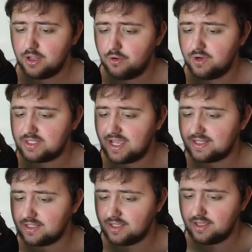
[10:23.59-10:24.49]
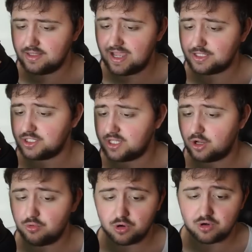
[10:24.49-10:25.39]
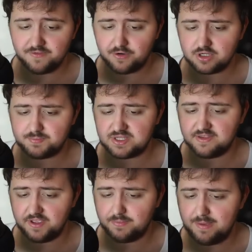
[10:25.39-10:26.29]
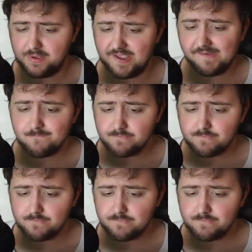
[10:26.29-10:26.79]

Or is that just a quirk of her specific baby?